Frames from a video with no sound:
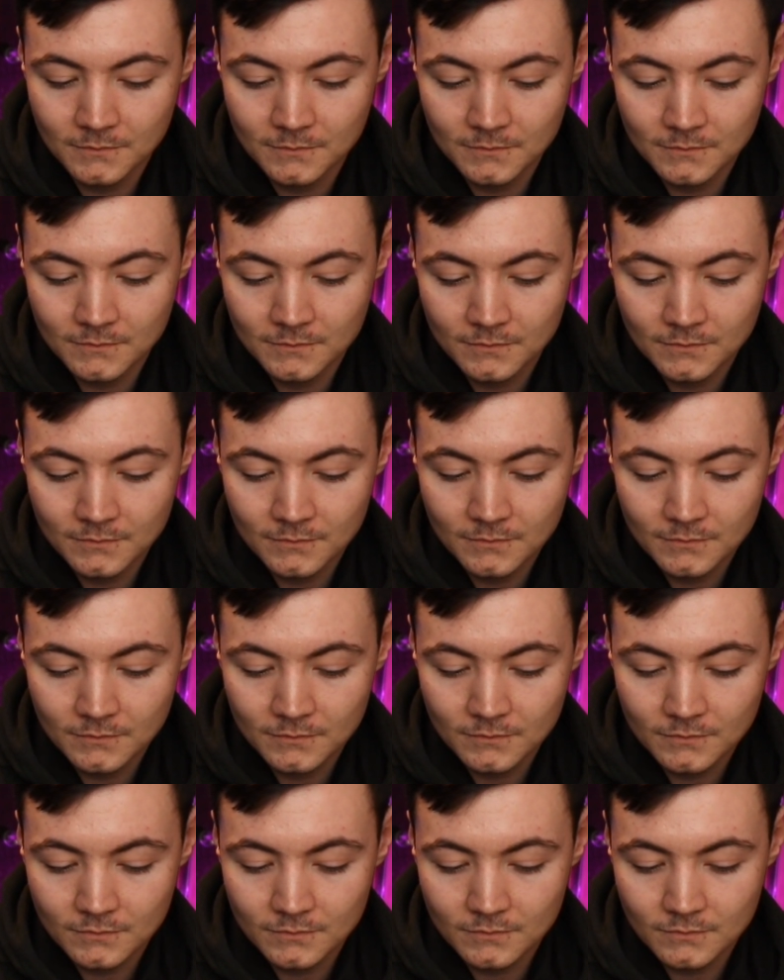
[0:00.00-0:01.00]

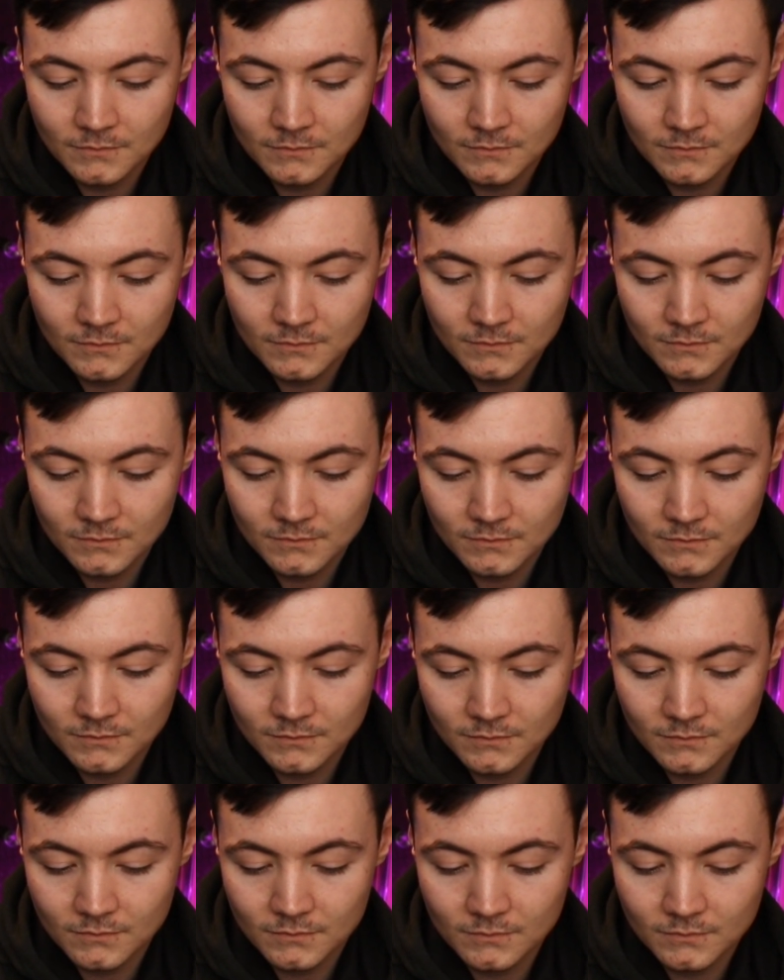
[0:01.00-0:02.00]

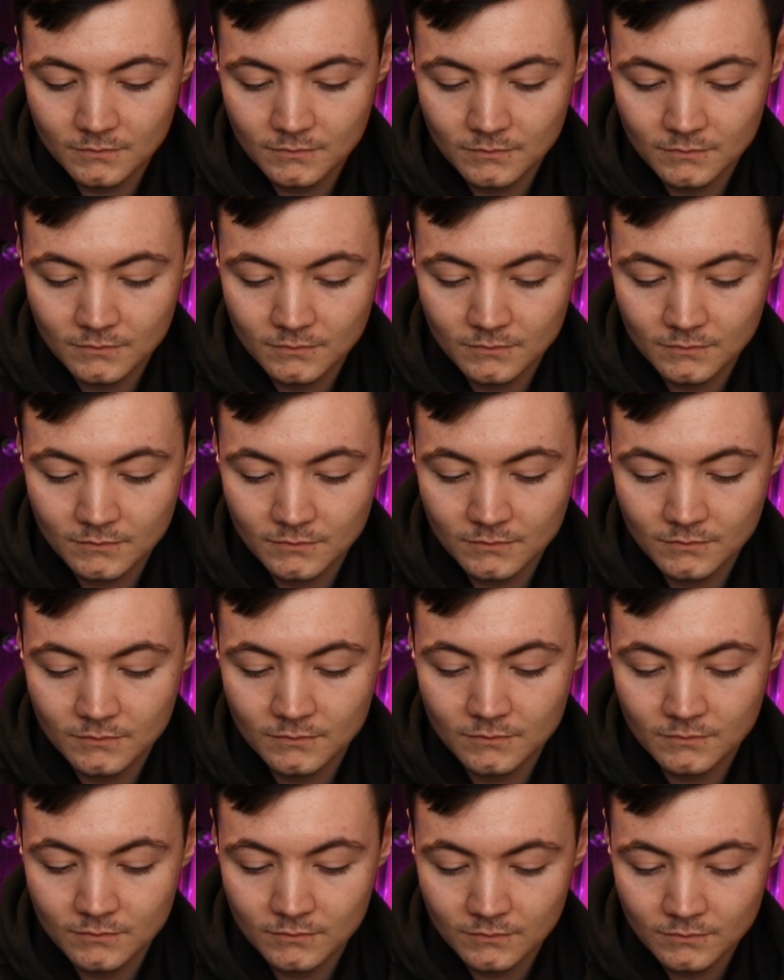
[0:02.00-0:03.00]

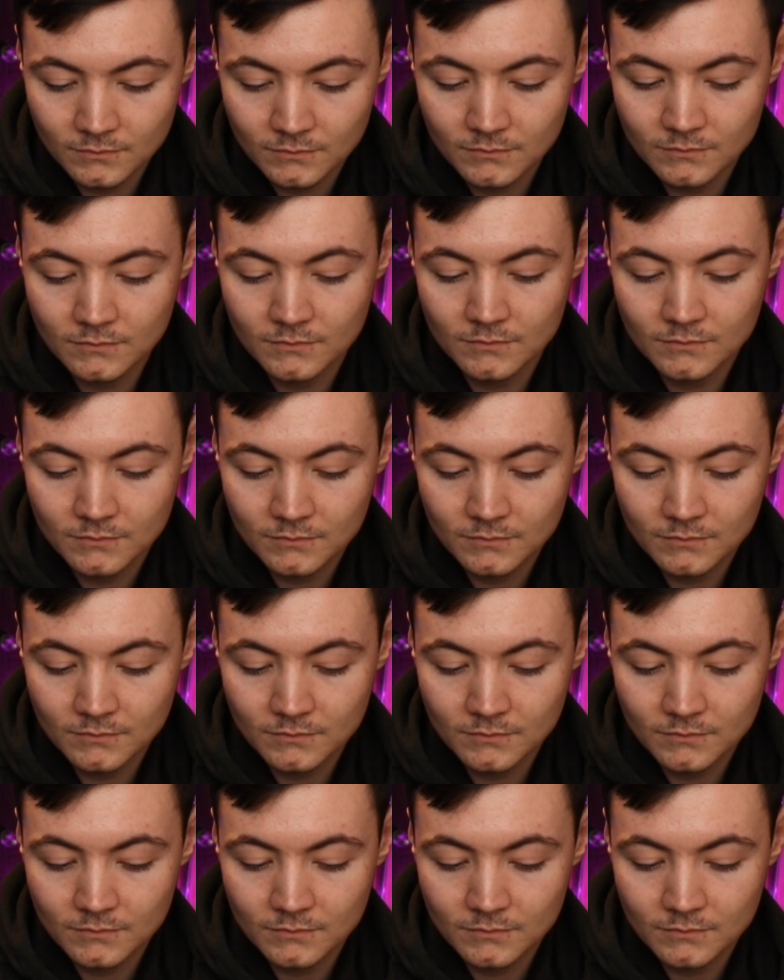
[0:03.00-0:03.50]
(not speaking)